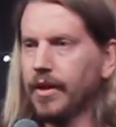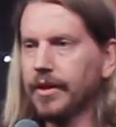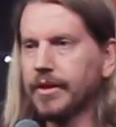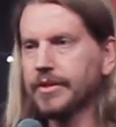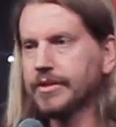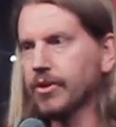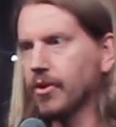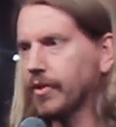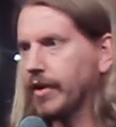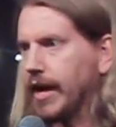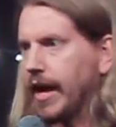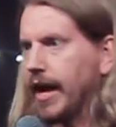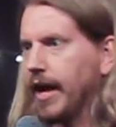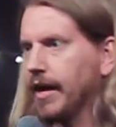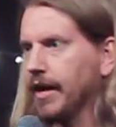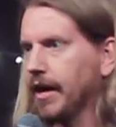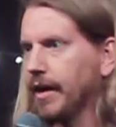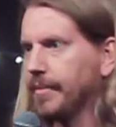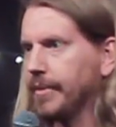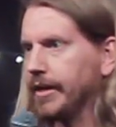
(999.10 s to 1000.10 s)
It's
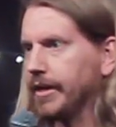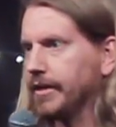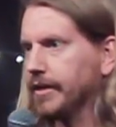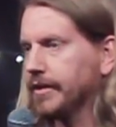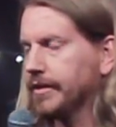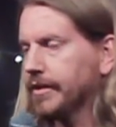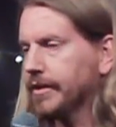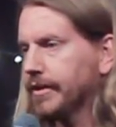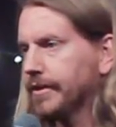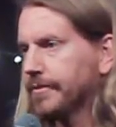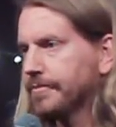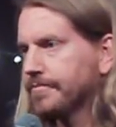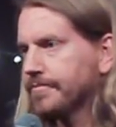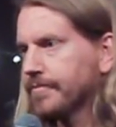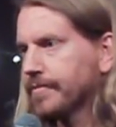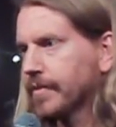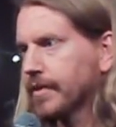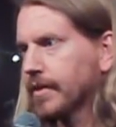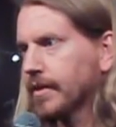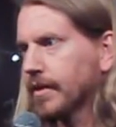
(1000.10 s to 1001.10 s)
okay. I mean,
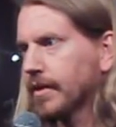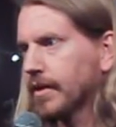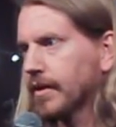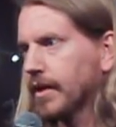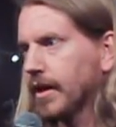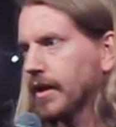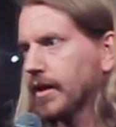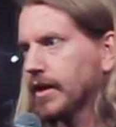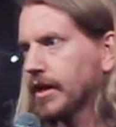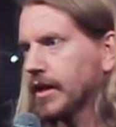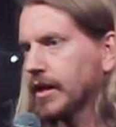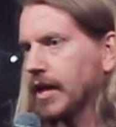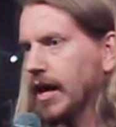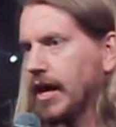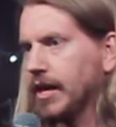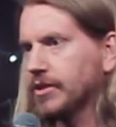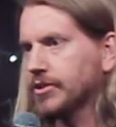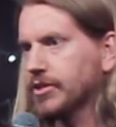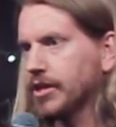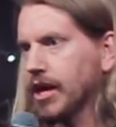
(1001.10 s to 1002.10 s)
I get
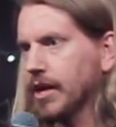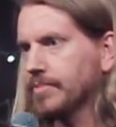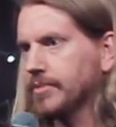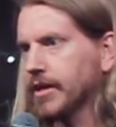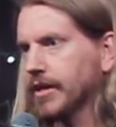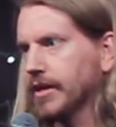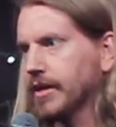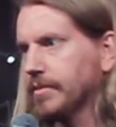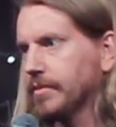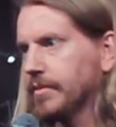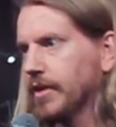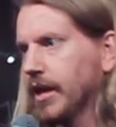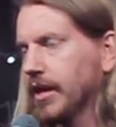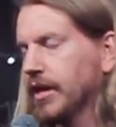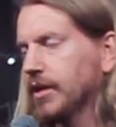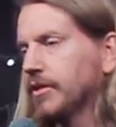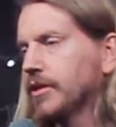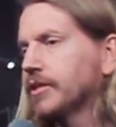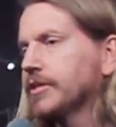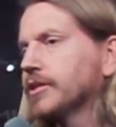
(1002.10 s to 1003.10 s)
cotton chops, I
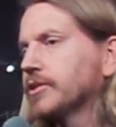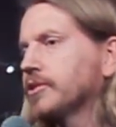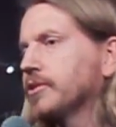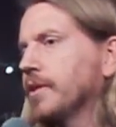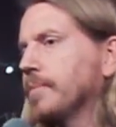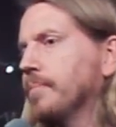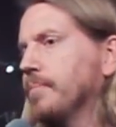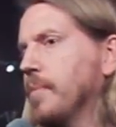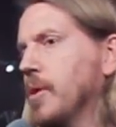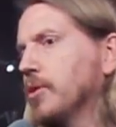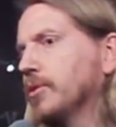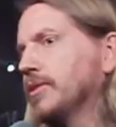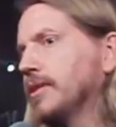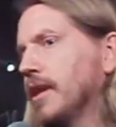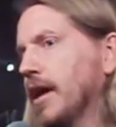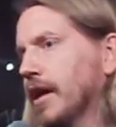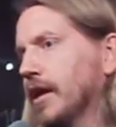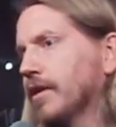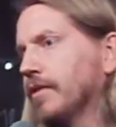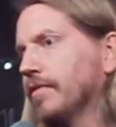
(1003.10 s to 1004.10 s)
get, this is the most
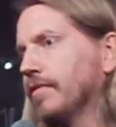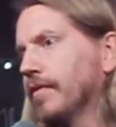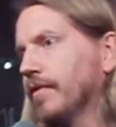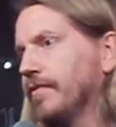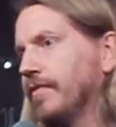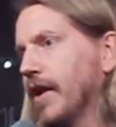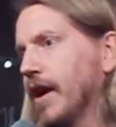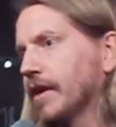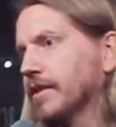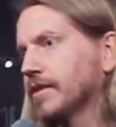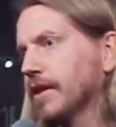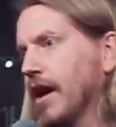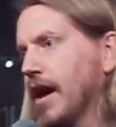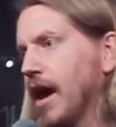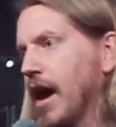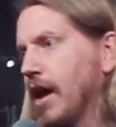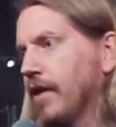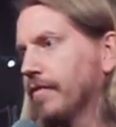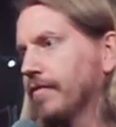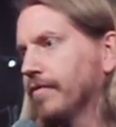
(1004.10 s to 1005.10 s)
negative effects I
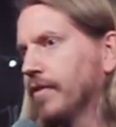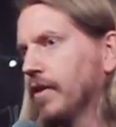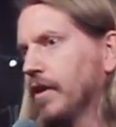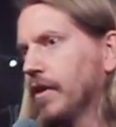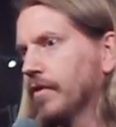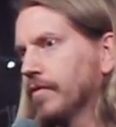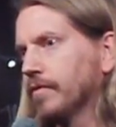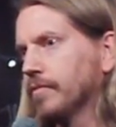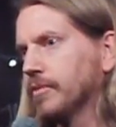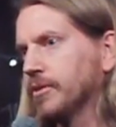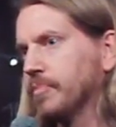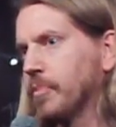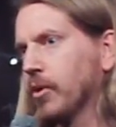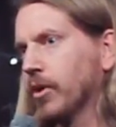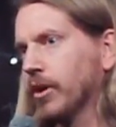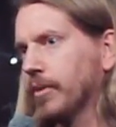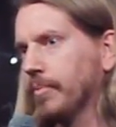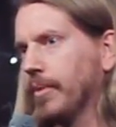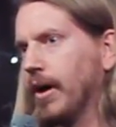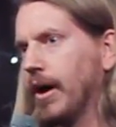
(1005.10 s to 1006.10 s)
have from
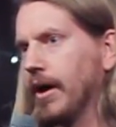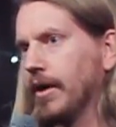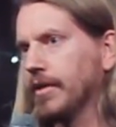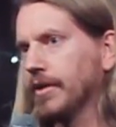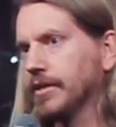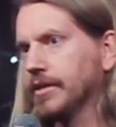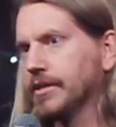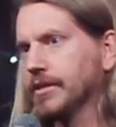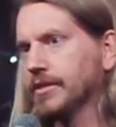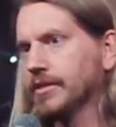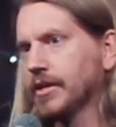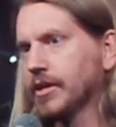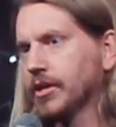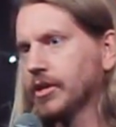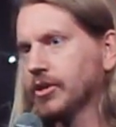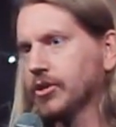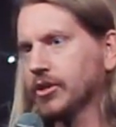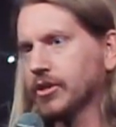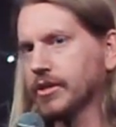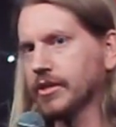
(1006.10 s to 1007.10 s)
smoking pot. This is,
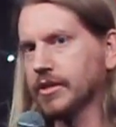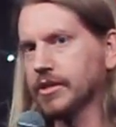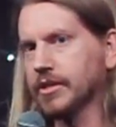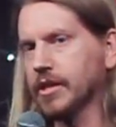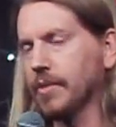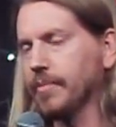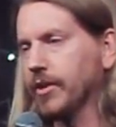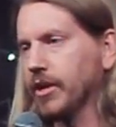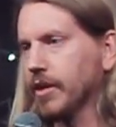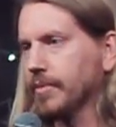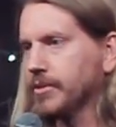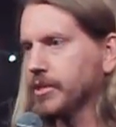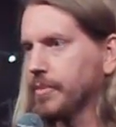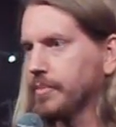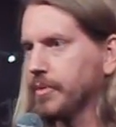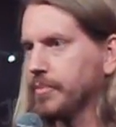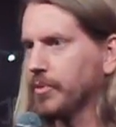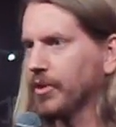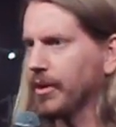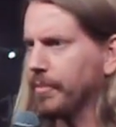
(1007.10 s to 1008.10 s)
just to sum it up. Some
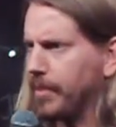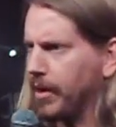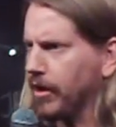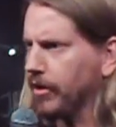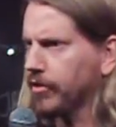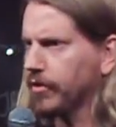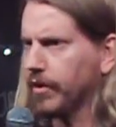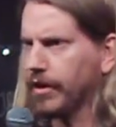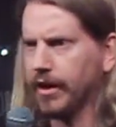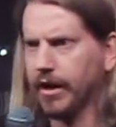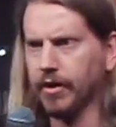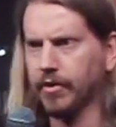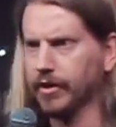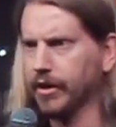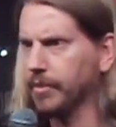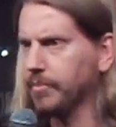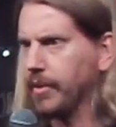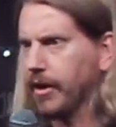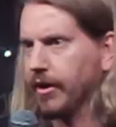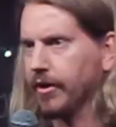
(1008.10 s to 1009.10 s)
people get paranoid, I don't
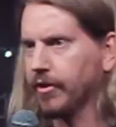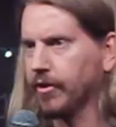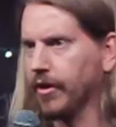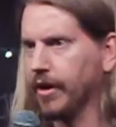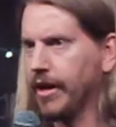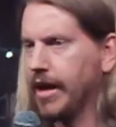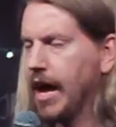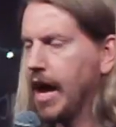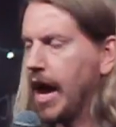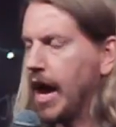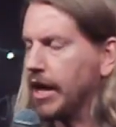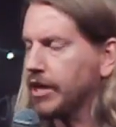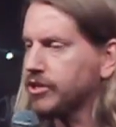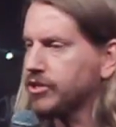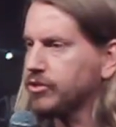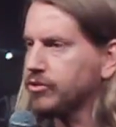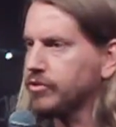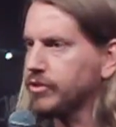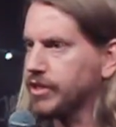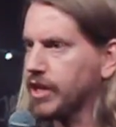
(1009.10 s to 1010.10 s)
get paranoid. I just
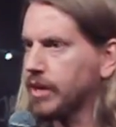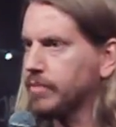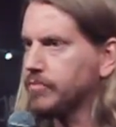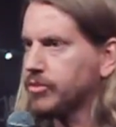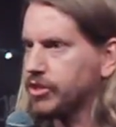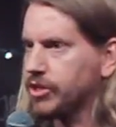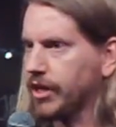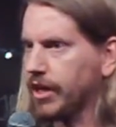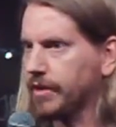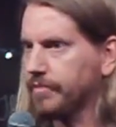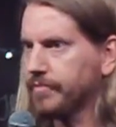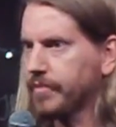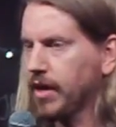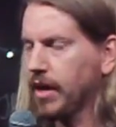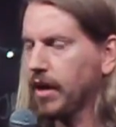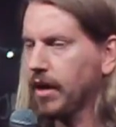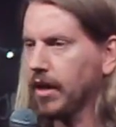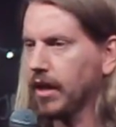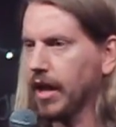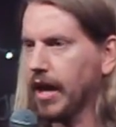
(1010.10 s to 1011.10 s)
do dumb shit.
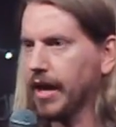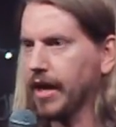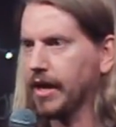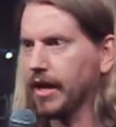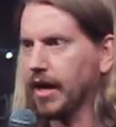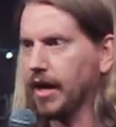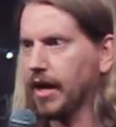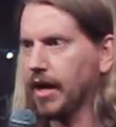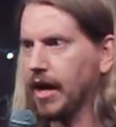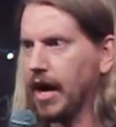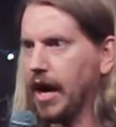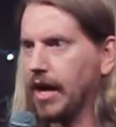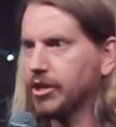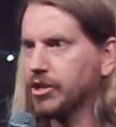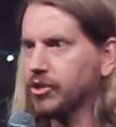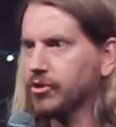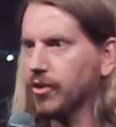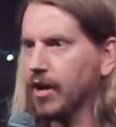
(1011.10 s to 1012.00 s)
Like, I